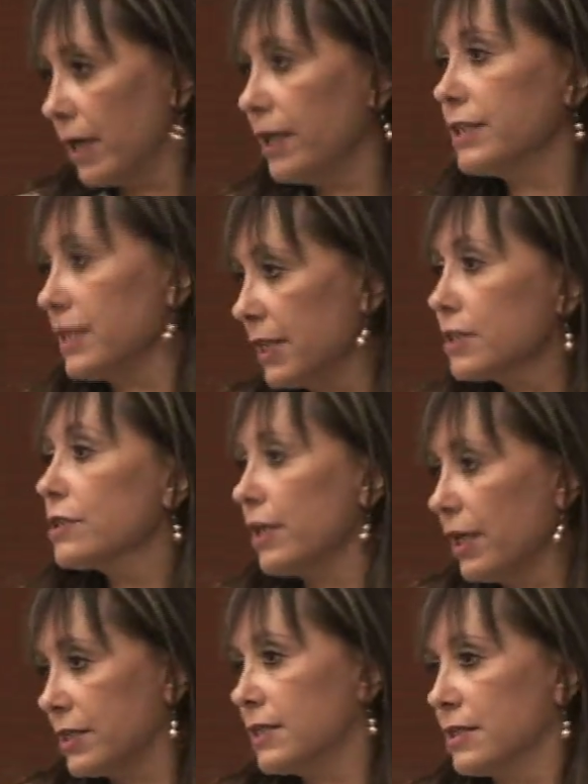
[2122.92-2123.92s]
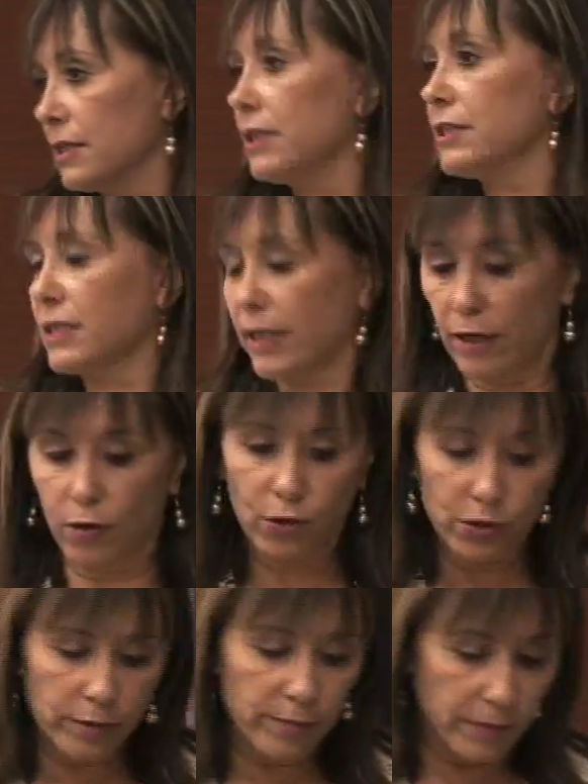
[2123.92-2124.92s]
it, it's, it's, it's a
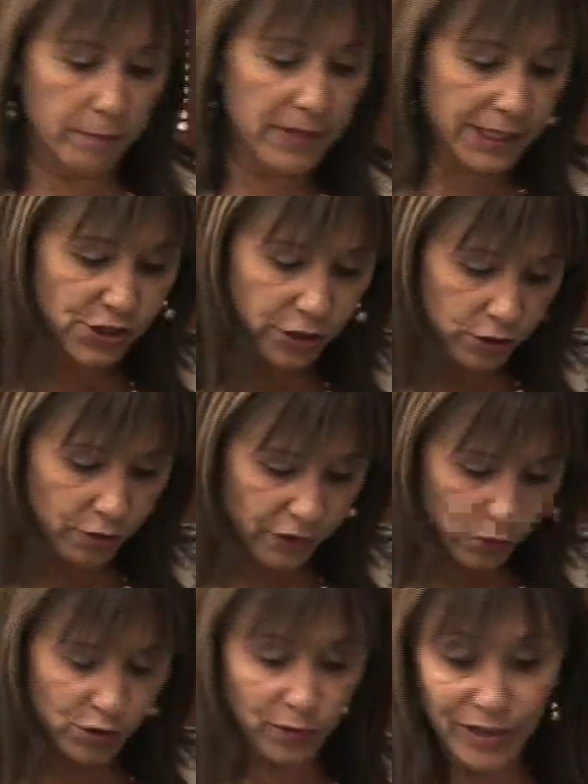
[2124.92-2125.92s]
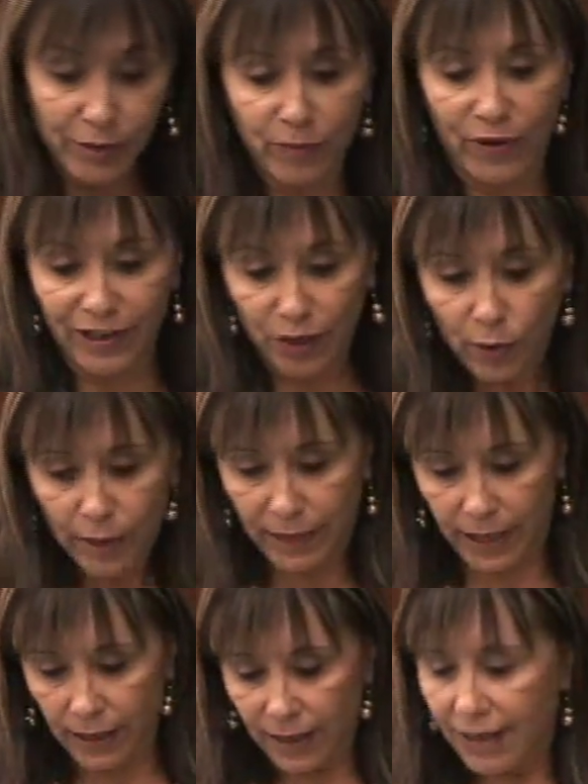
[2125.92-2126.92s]
good measure to be used by
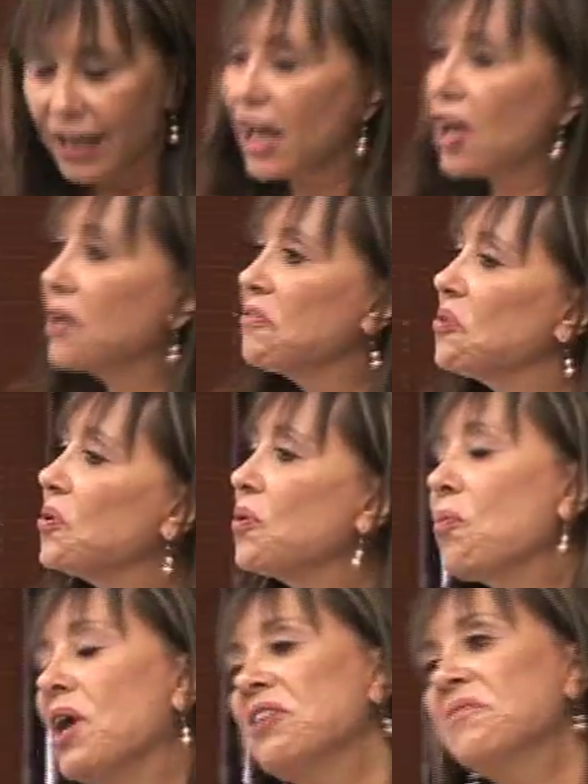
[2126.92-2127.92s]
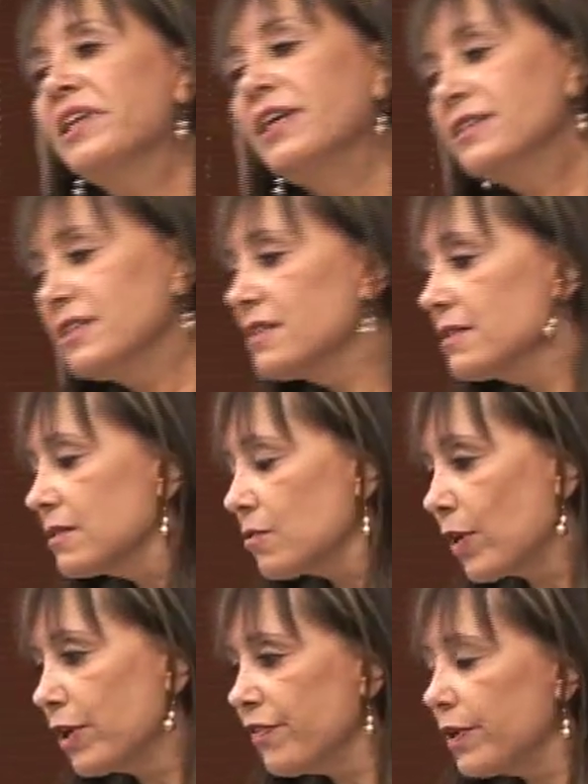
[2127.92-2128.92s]
women. And you know, one of them,
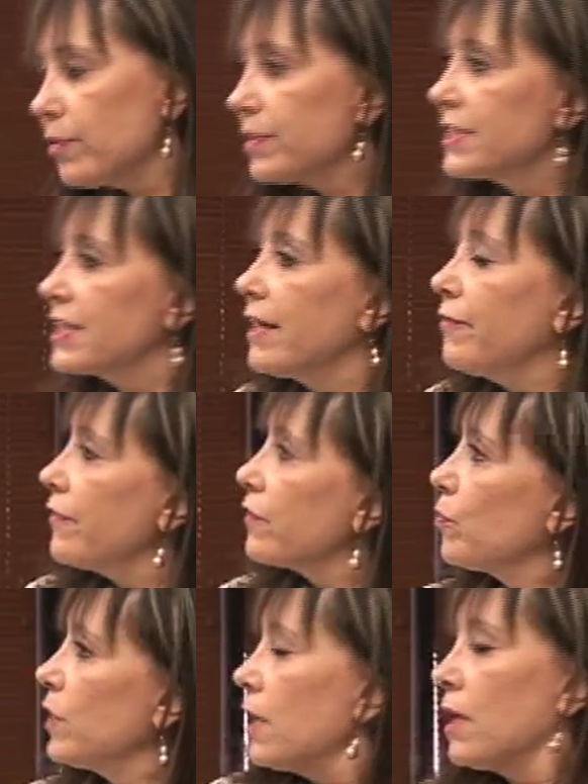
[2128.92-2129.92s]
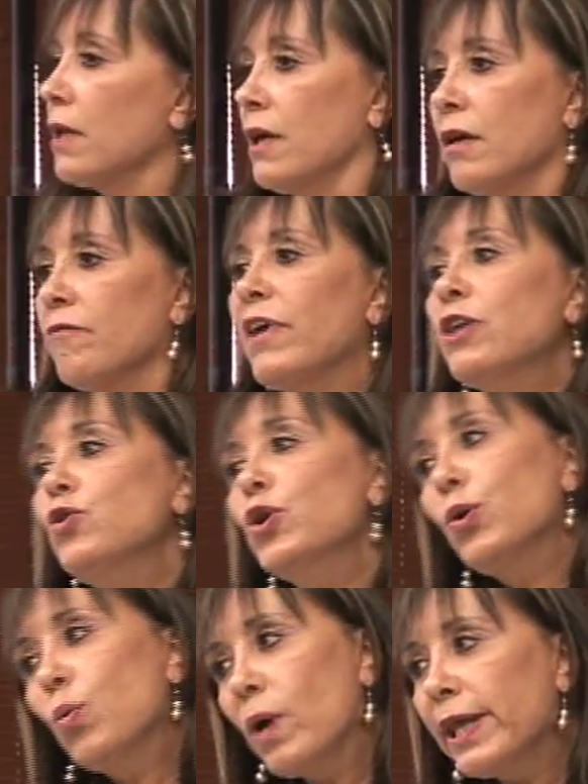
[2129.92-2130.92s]
one of the women said to me, but you
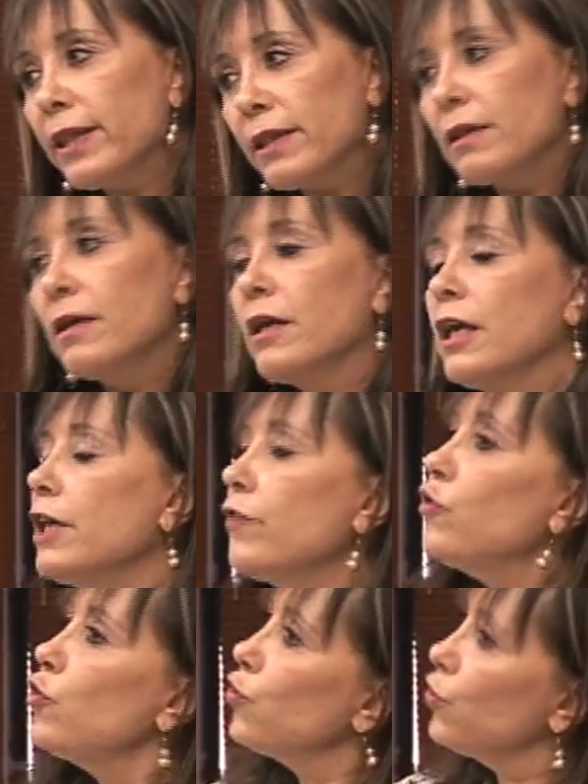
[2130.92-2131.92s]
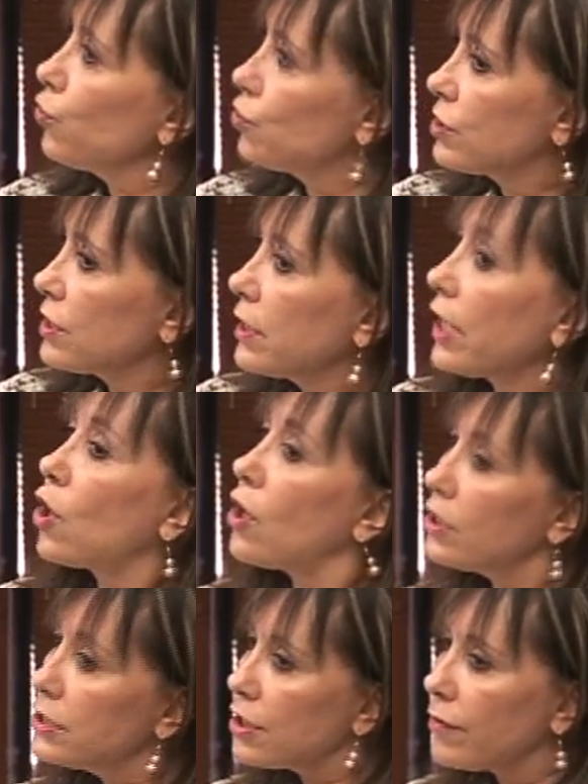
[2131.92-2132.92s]
know what? If you use the
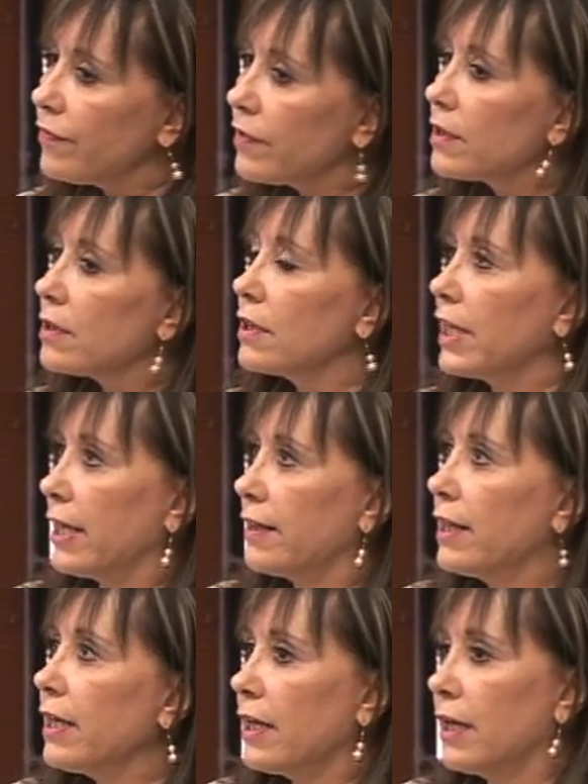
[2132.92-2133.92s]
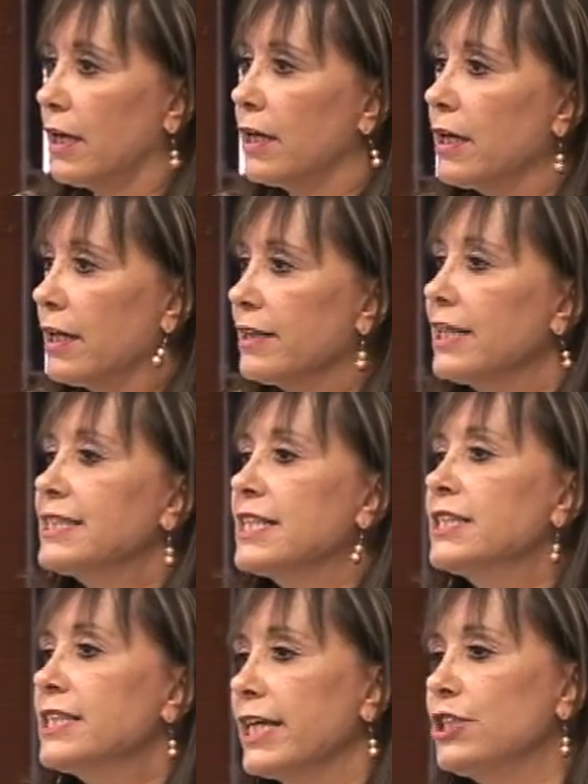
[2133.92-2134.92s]
condom, the, the, the
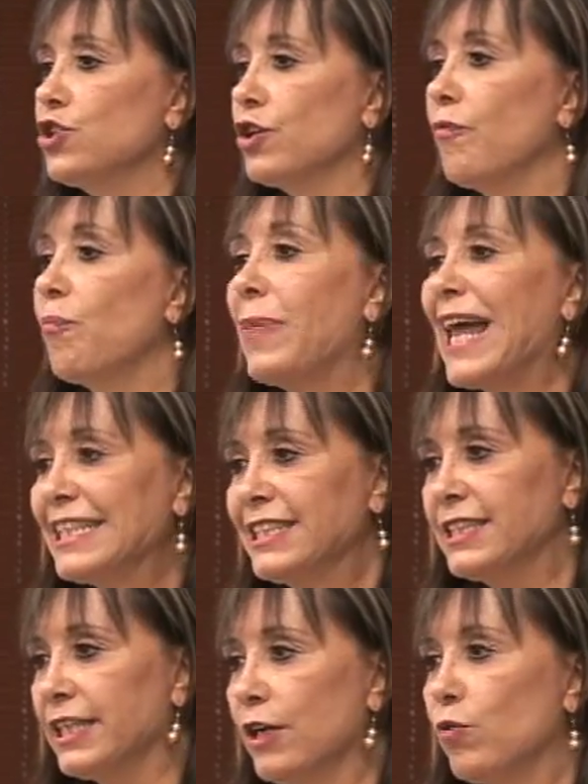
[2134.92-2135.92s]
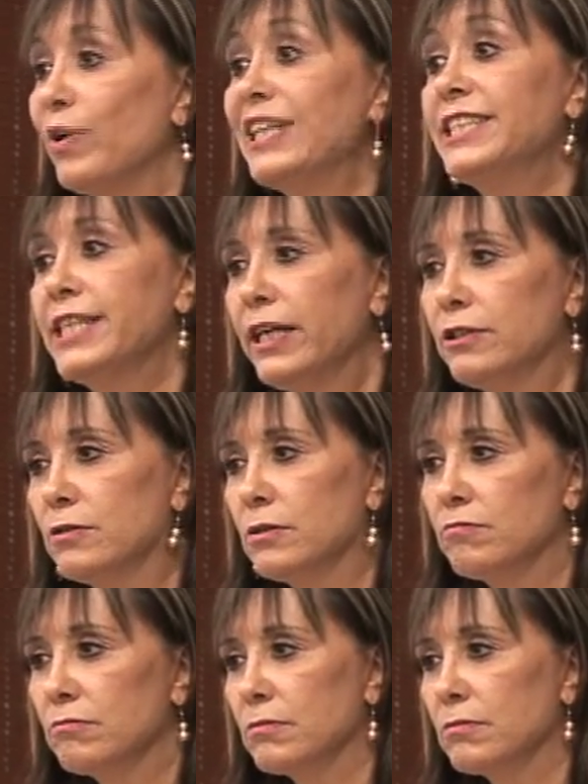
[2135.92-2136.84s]
sensation of plastic will change.